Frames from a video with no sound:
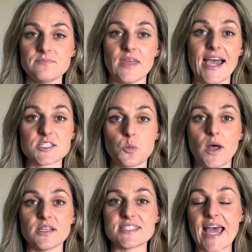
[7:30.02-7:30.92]
as well
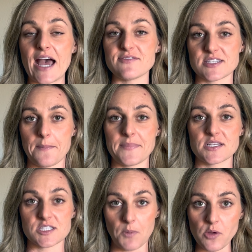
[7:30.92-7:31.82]
as have some
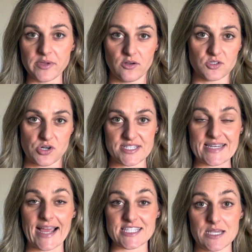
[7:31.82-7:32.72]
small meals or
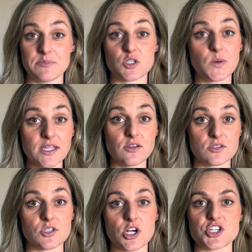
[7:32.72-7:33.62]
snacks in between those
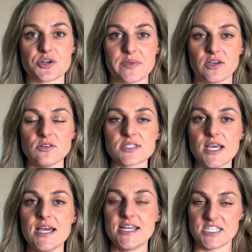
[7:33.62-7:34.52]
larger meals
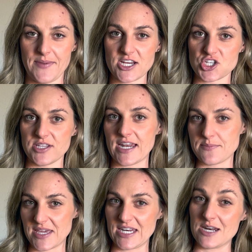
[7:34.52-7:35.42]
to make sure that I'm
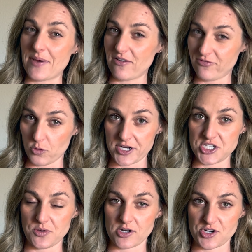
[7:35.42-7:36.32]
getting about
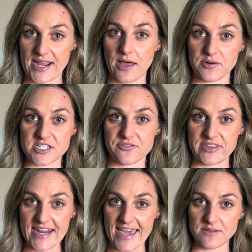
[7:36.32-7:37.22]
4,200 calories for the
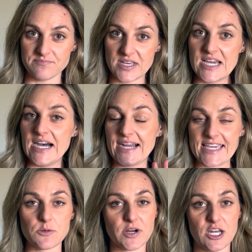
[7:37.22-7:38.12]
day.
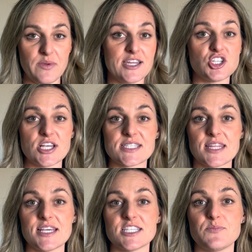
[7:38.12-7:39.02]
Again, we're gonna be adjusting
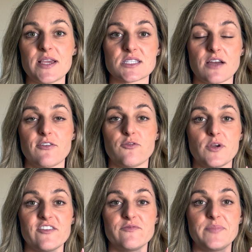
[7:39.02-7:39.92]
this based off if
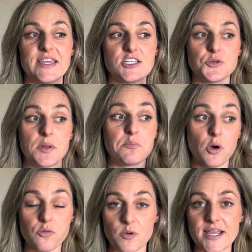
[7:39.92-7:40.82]
we've been doing
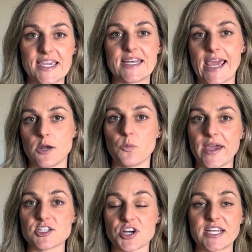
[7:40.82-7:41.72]
both rucking and
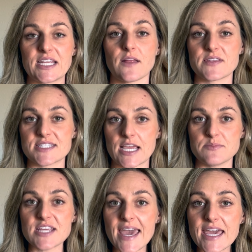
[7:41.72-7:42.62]
weight training on the same
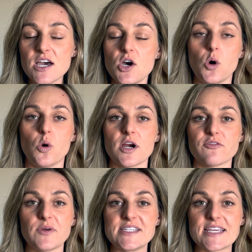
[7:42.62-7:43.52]
day, or if
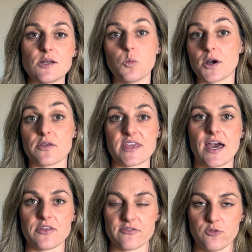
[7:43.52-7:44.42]
we did one or the
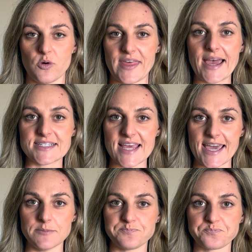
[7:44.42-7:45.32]
other for that day.